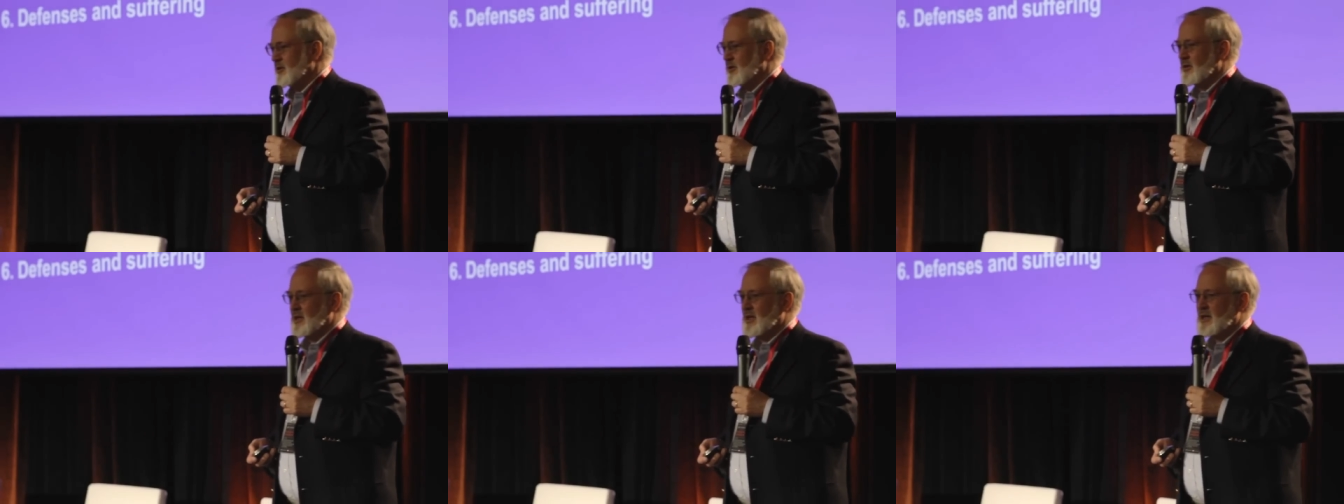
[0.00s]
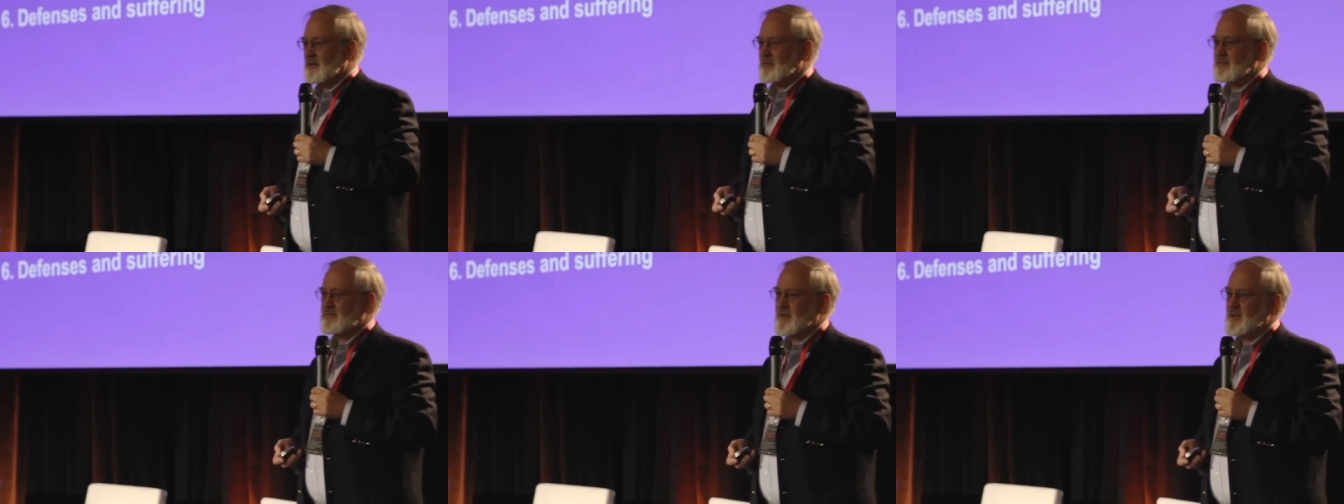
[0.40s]
there are a
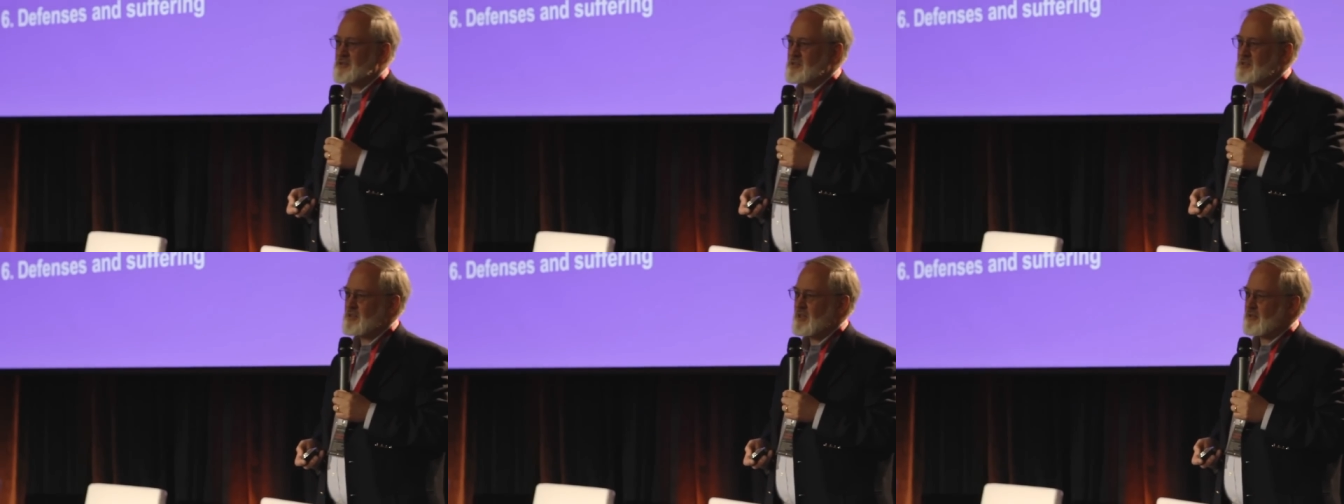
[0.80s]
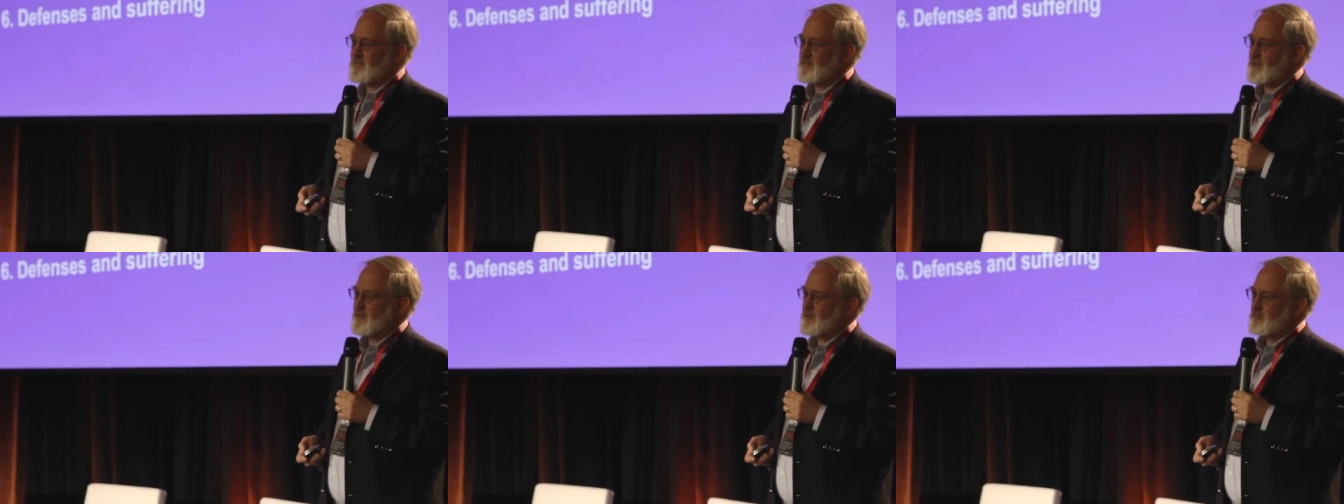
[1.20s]
lot of defenses
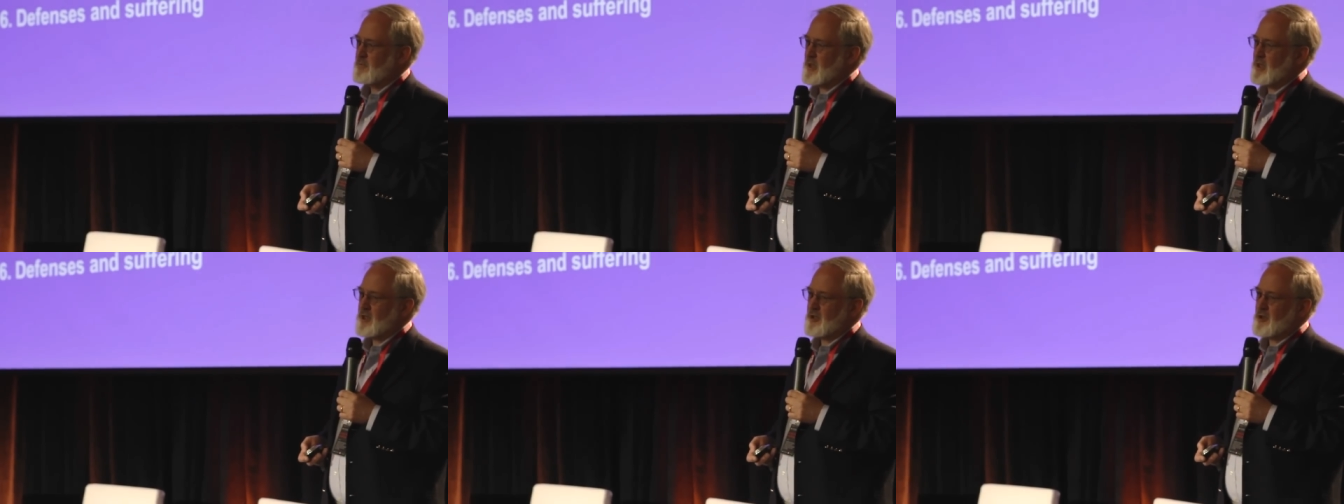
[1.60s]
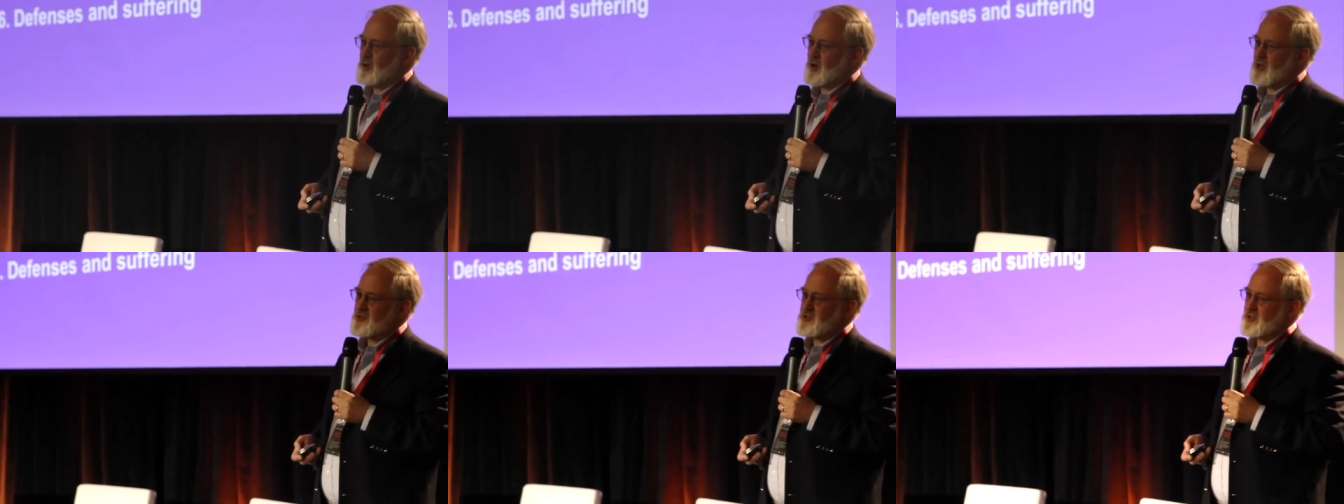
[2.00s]
like fever, pain, and
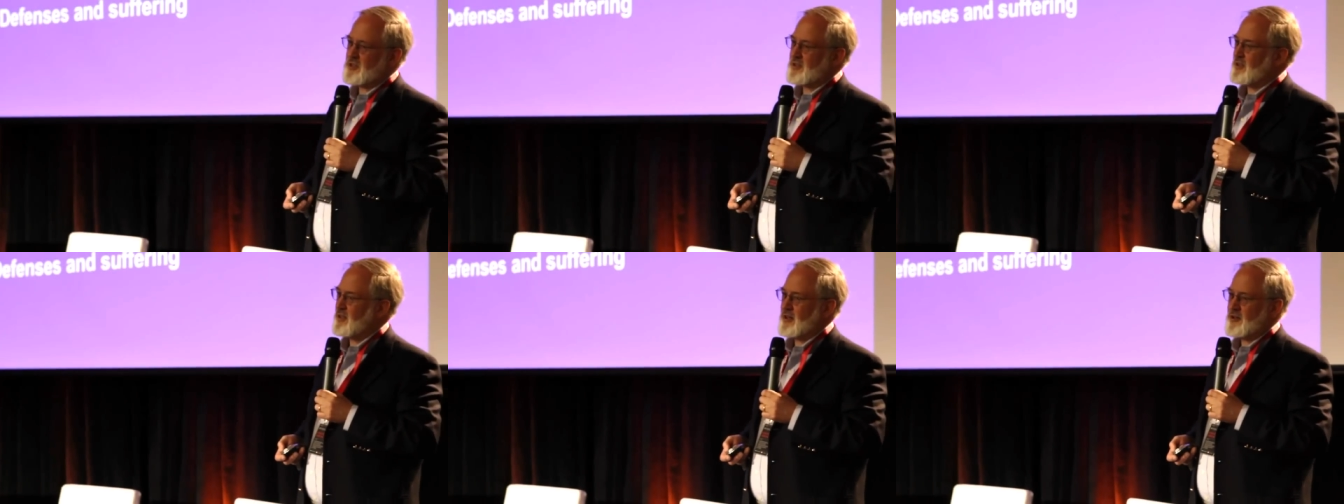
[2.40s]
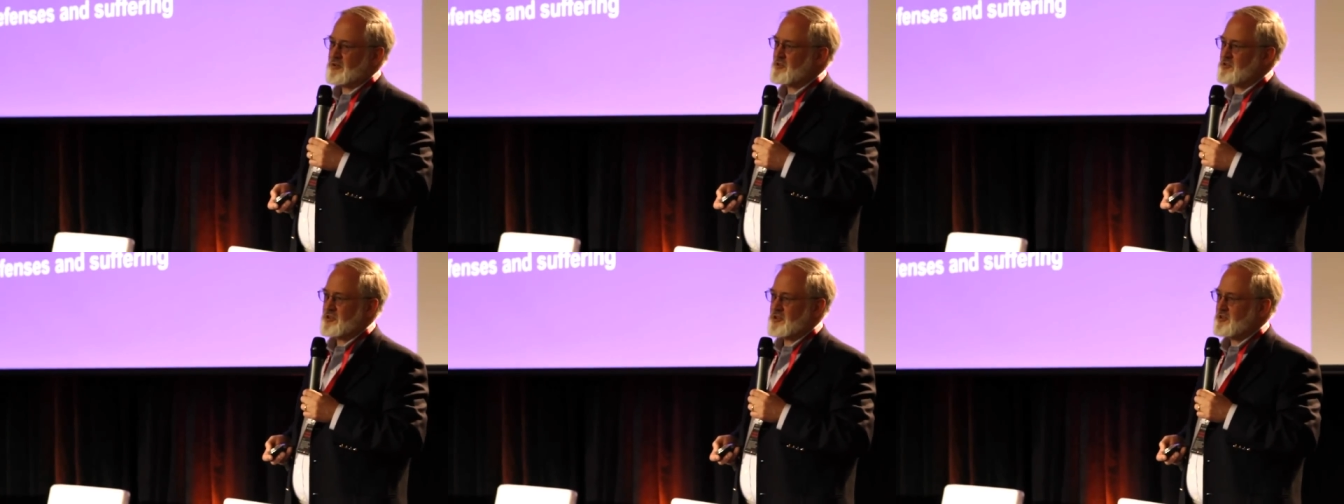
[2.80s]
nausea that
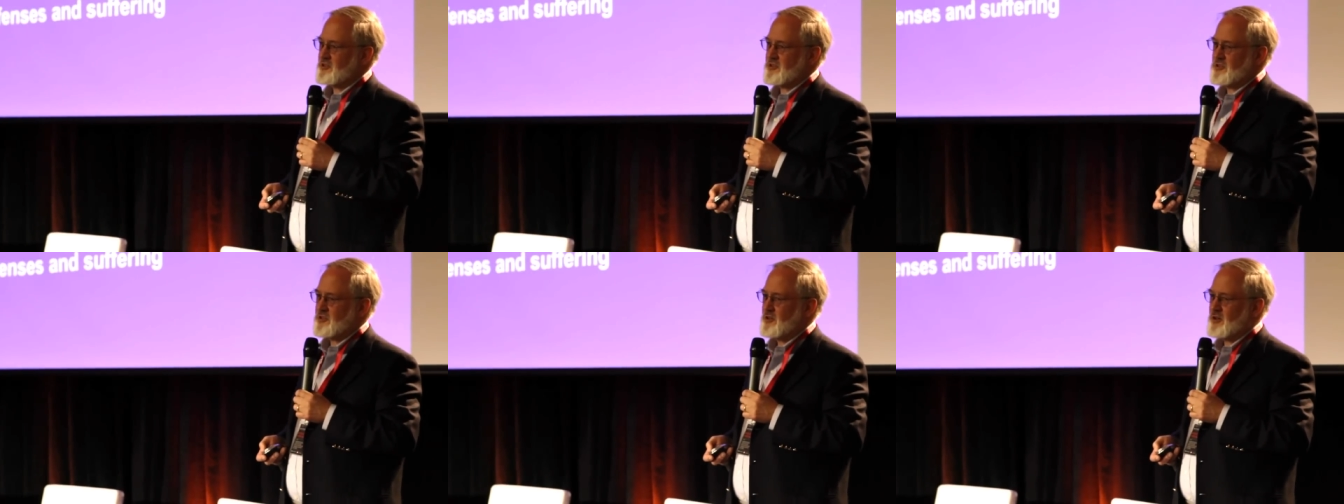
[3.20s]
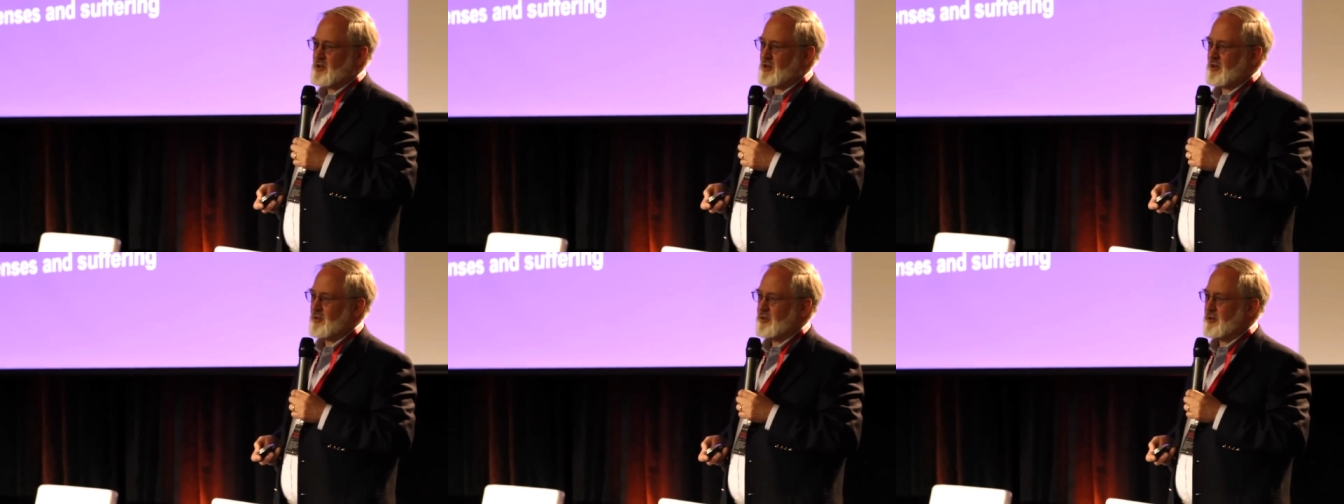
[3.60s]
aren't diseases at
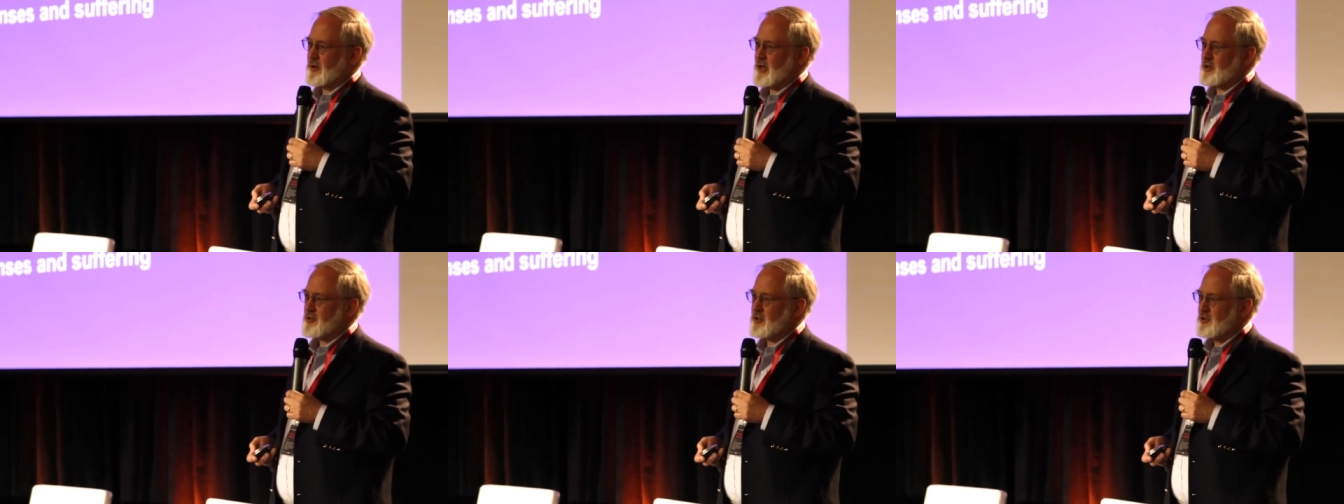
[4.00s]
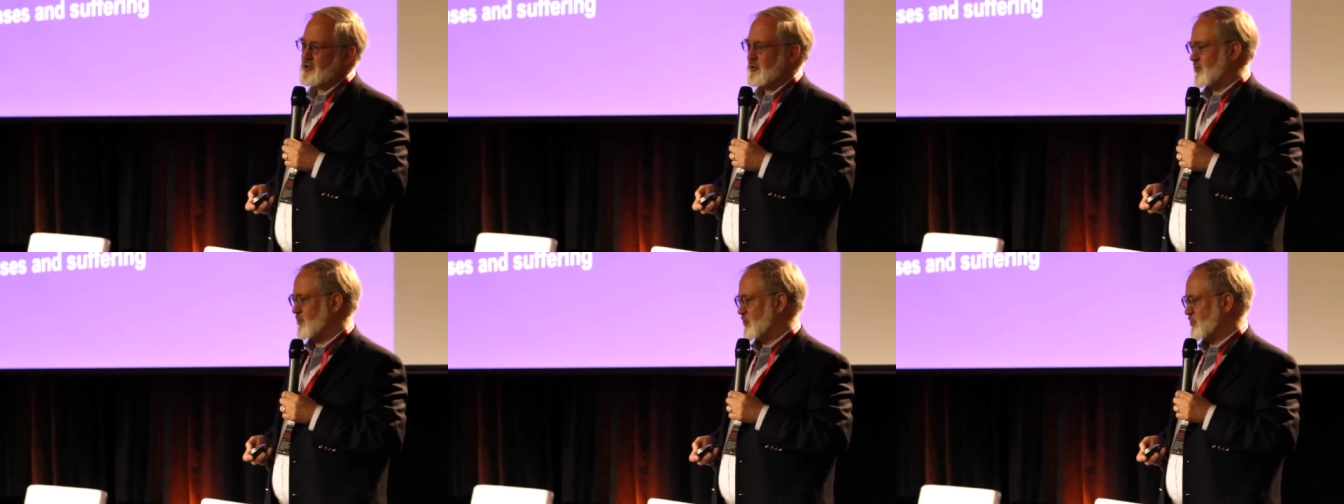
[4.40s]
all. They're actually
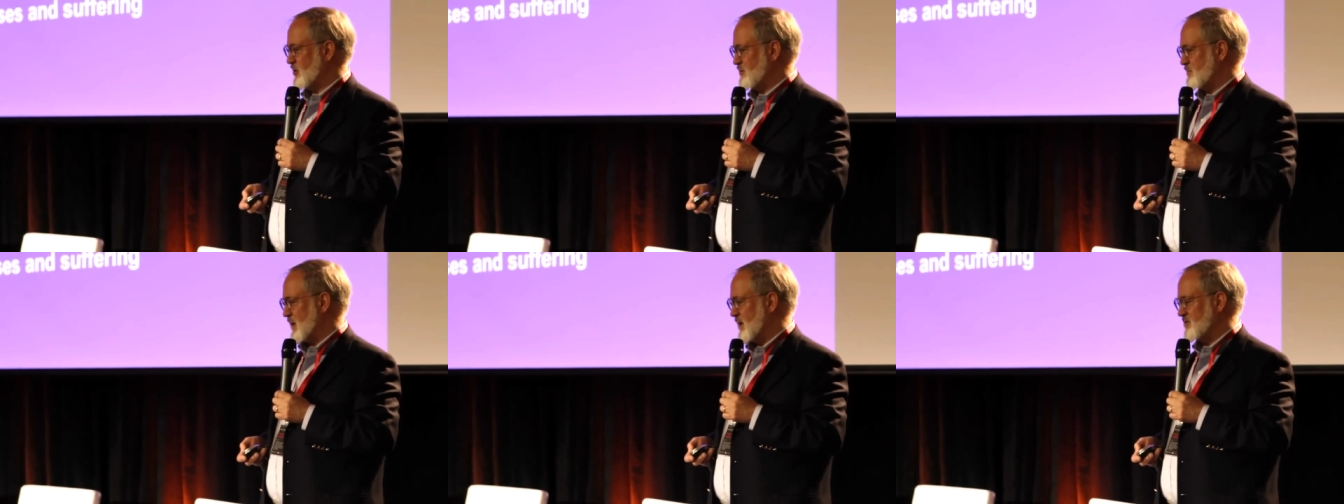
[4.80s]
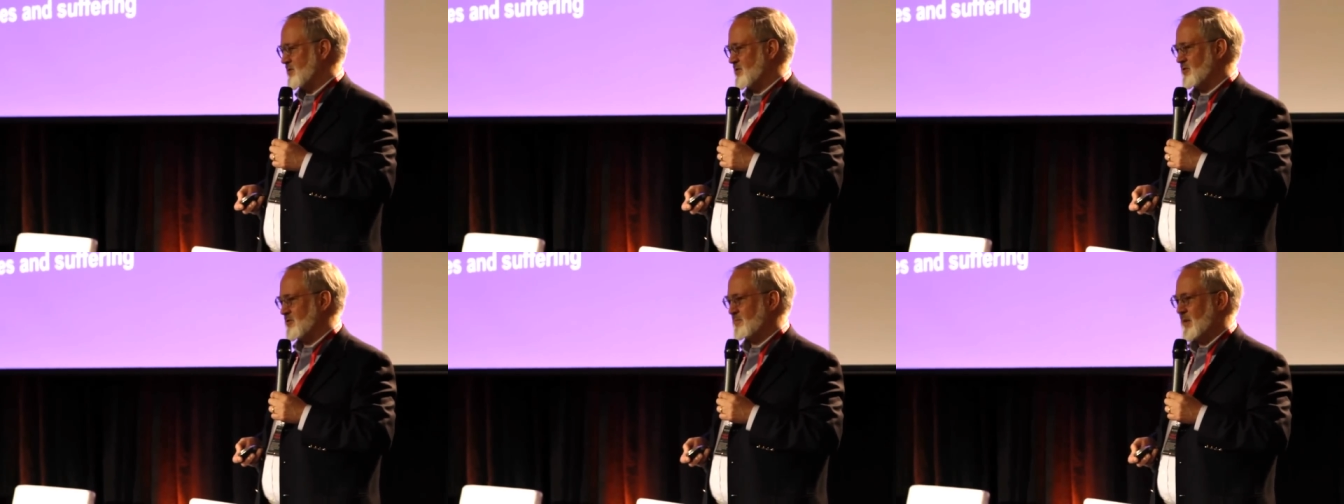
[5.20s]
useful
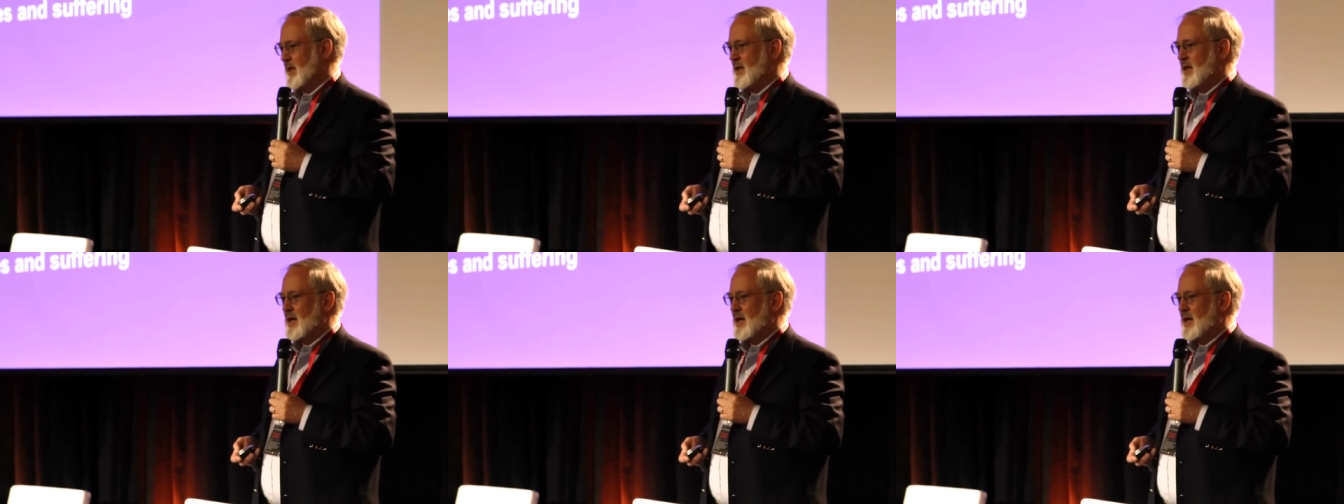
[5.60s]
responses.